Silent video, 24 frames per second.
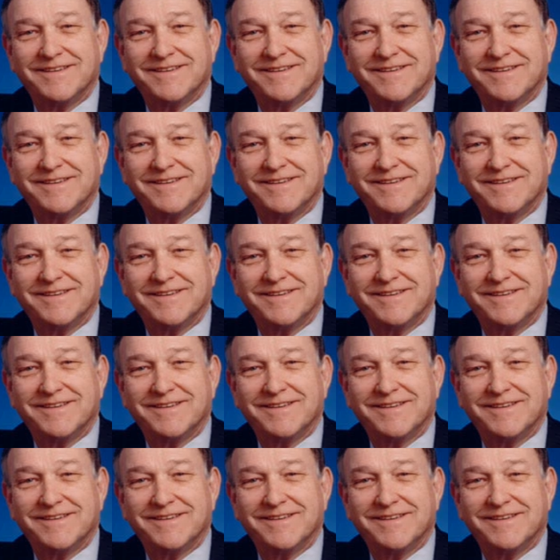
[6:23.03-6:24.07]

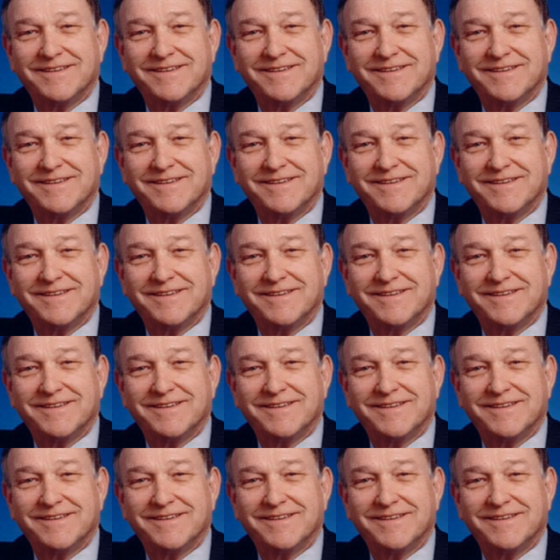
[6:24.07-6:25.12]

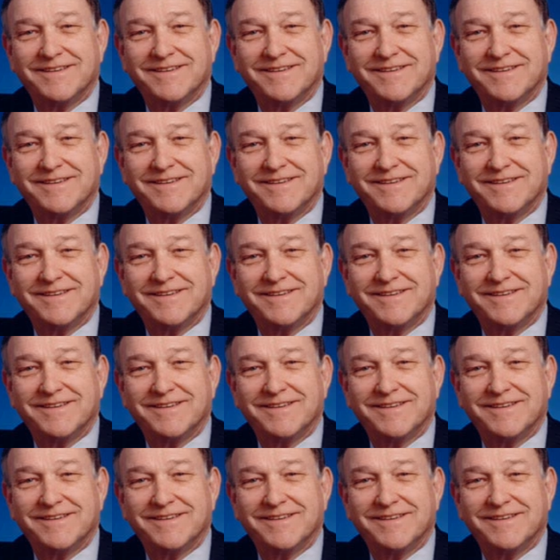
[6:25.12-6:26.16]

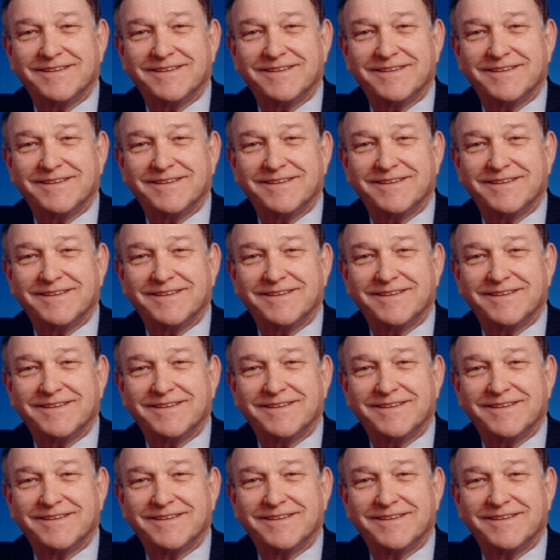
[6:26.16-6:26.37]
(no lip movement)